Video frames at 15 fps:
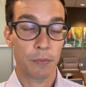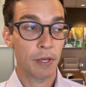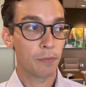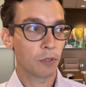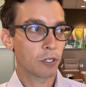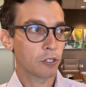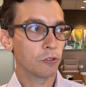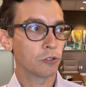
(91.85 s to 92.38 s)

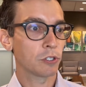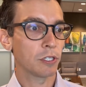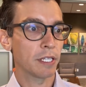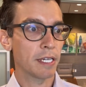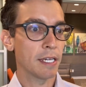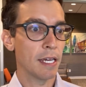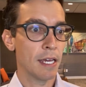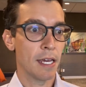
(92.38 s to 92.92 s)
People are
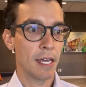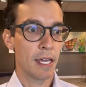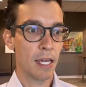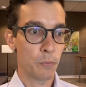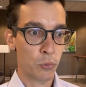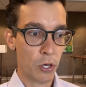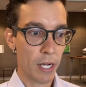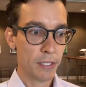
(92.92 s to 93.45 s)
usually
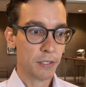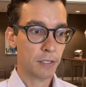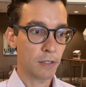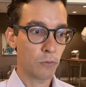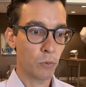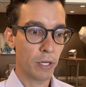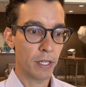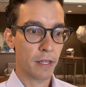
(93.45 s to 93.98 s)
impressed
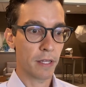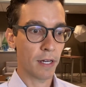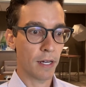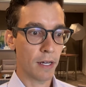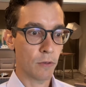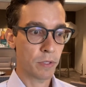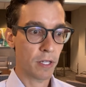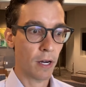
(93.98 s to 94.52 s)
with
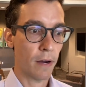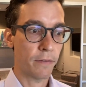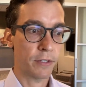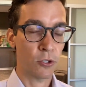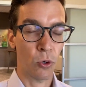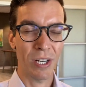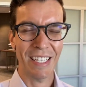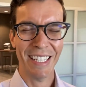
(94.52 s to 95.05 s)
the
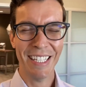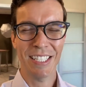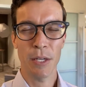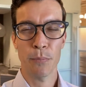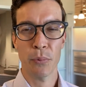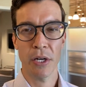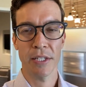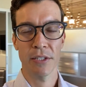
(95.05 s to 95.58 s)
office, or at least
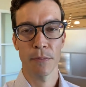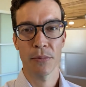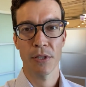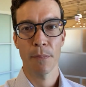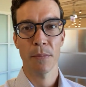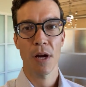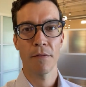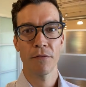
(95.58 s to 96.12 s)
it brings them
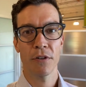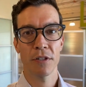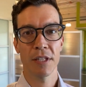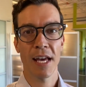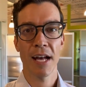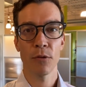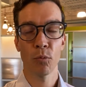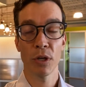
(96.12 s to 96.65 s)
some comfort
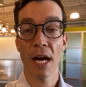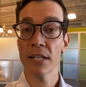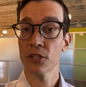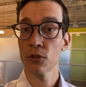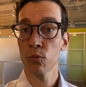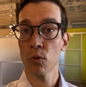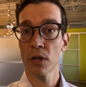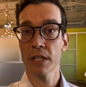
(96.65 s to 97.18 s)
that we're not
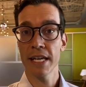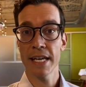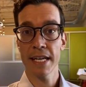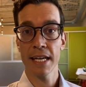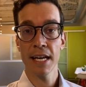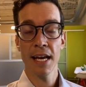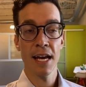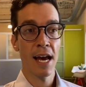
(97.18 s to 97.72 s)
just
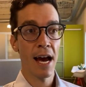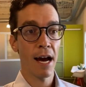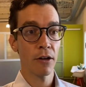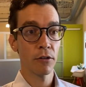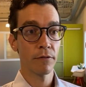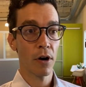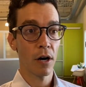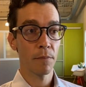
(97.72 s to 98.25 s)
working out
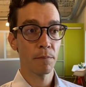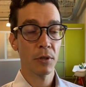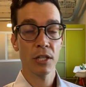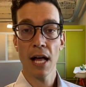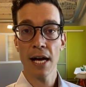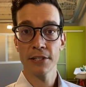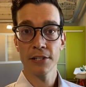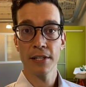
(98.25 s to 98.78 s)
of our
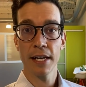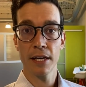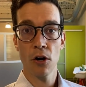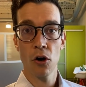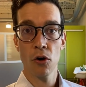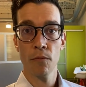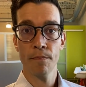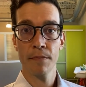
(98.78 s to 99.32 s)
closet at
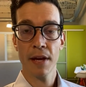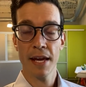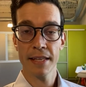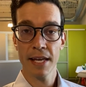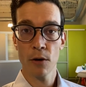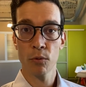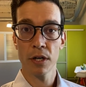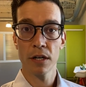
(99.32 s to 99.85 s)
home, and
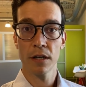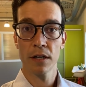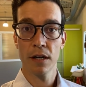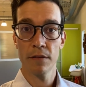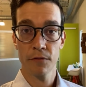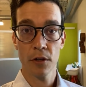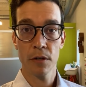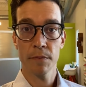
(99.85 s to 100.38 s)
that we're a
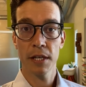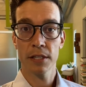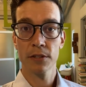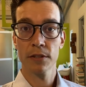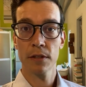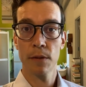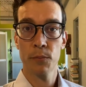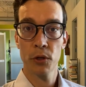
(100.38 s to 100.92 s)
firm
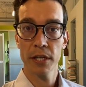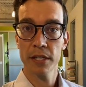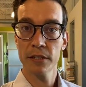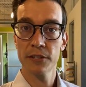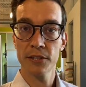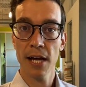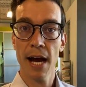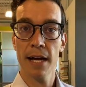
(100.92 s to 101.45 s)
that's a pretty
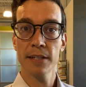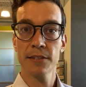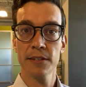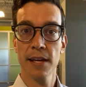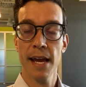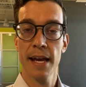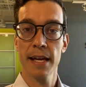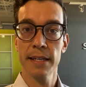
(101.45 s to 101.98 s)
good size
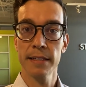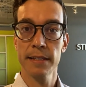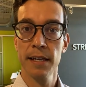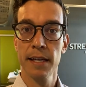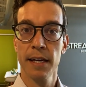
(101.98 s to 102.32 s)
and